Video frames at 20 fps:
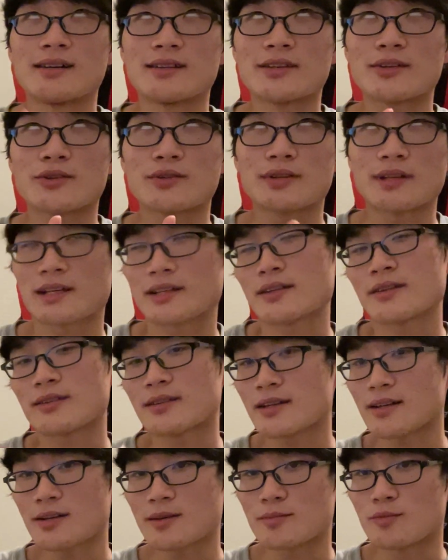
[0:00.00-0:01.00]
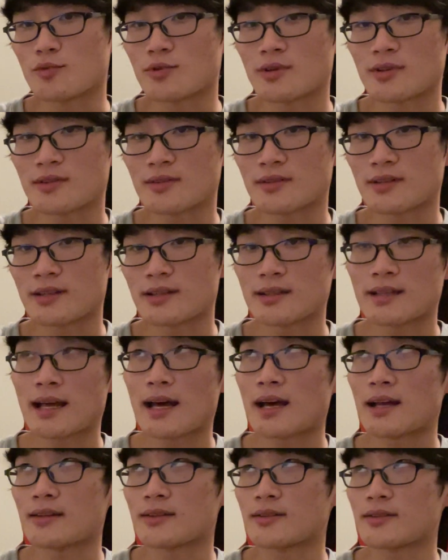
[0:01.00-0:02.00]
there's like the setup was
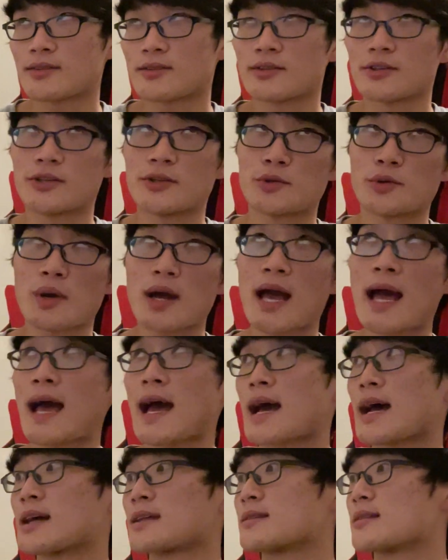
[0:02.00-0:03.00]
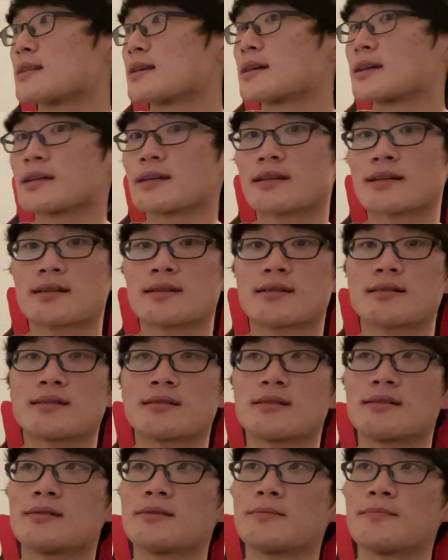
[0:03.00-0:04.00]
that you had like
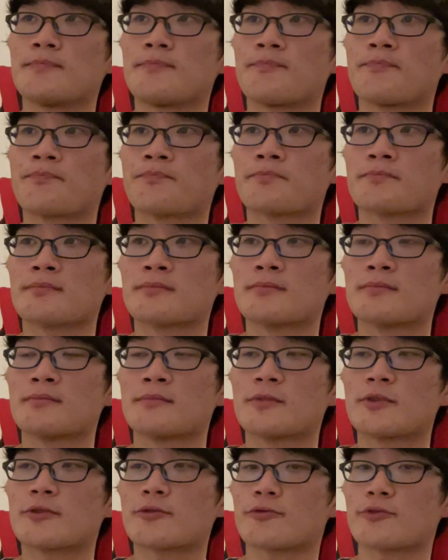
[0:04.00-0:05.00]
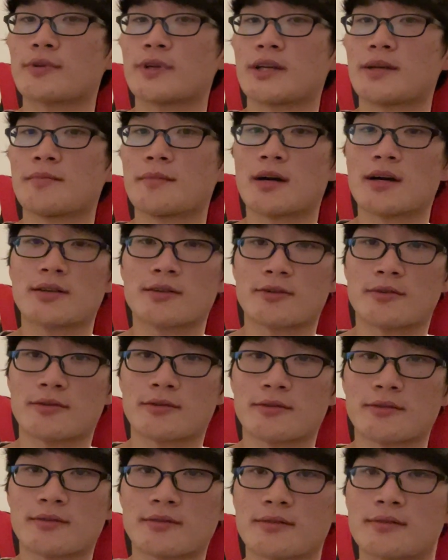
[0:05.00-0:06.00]
three
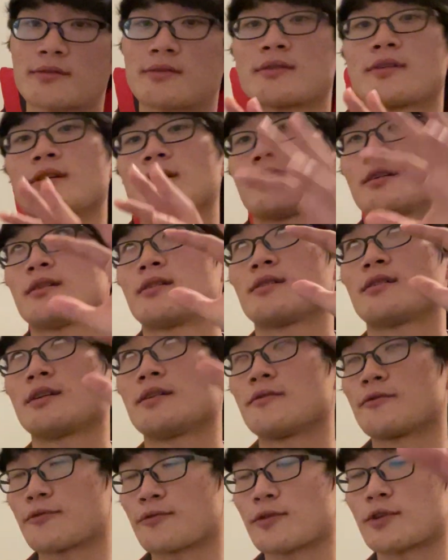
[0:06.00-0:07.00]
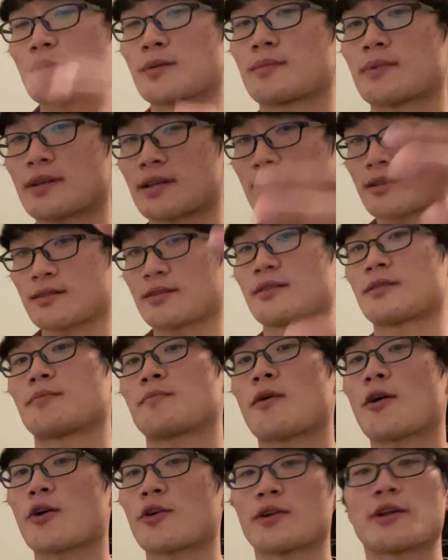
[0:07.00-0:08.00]
monitors in front of like this
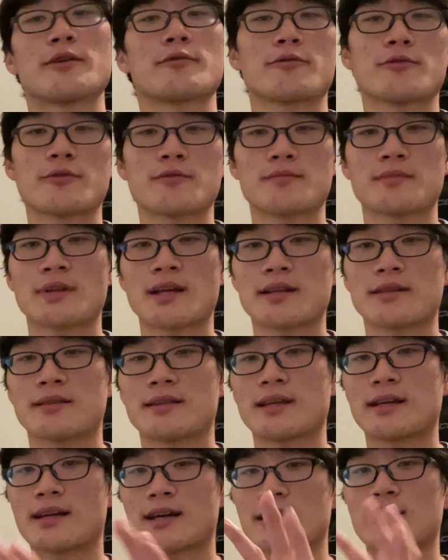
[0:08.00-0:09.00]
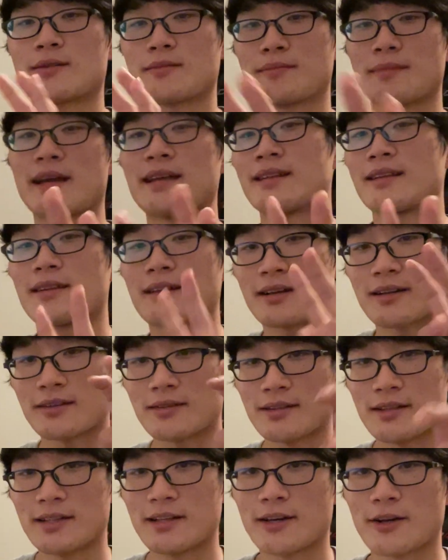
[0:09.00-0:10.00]
party room that they kind of made it like a
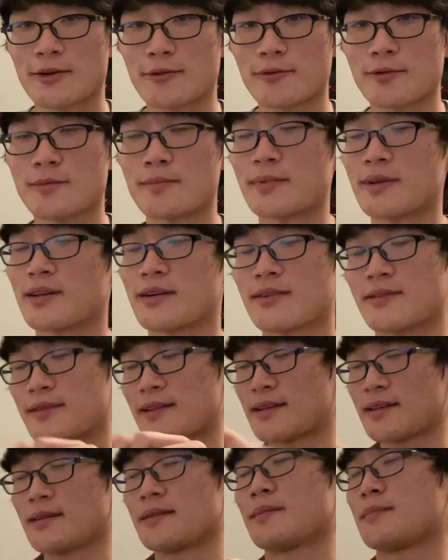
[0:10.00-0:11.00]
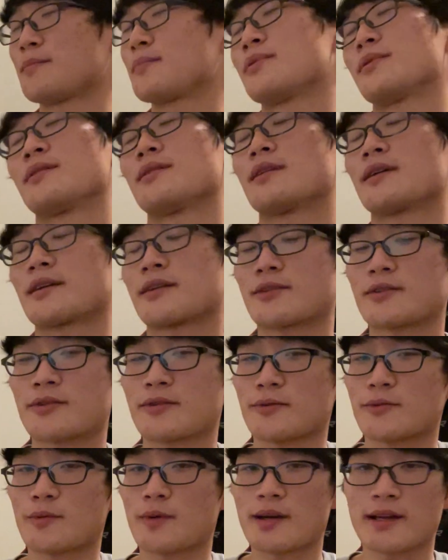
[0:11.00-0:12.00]
DDR room because they put like
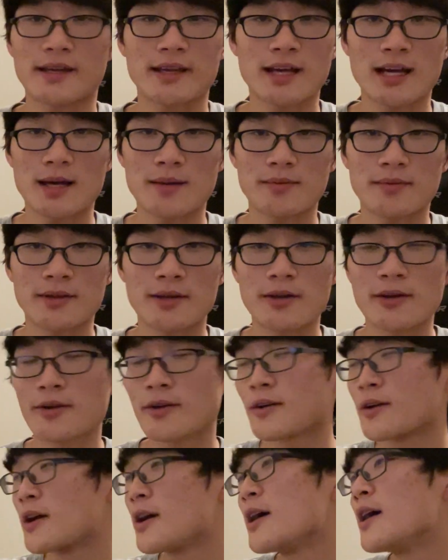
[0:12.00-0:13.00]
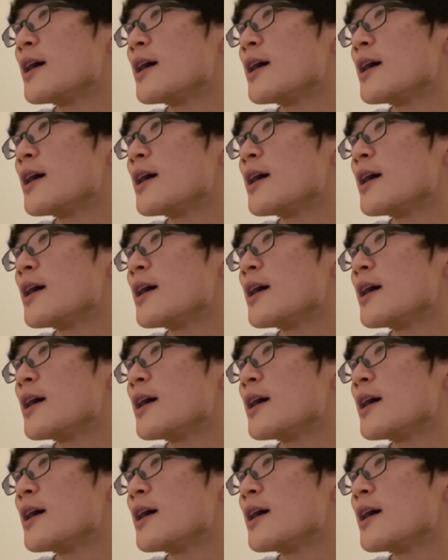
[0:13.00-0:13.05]
two white caps there,